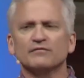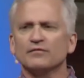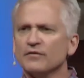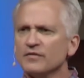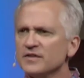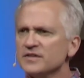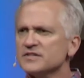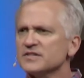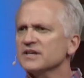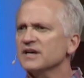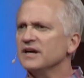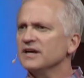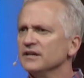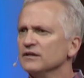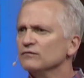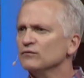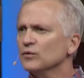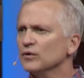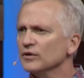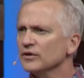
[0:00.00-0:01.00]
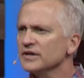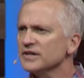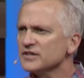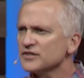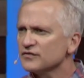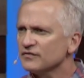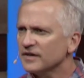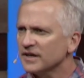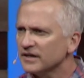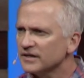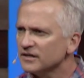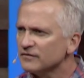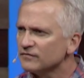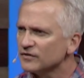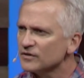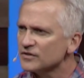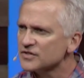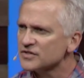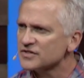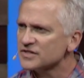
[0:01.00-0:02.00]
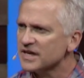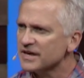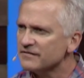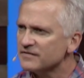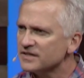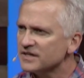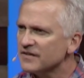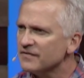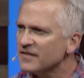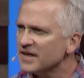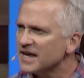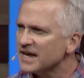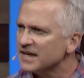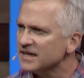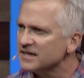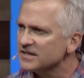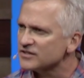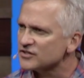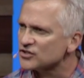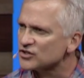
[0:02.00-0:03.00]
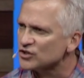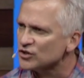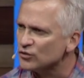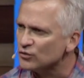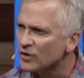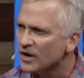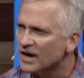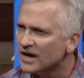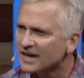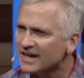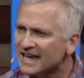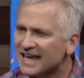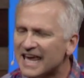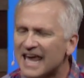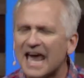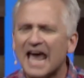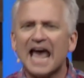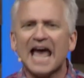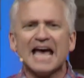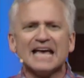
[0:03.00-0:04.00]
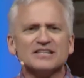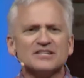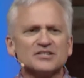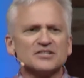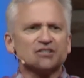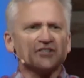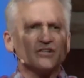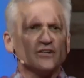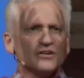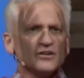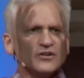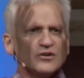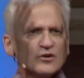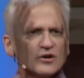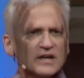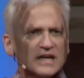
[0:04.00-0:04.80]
for this kind of worry is found in verse 7, and that is to Cast your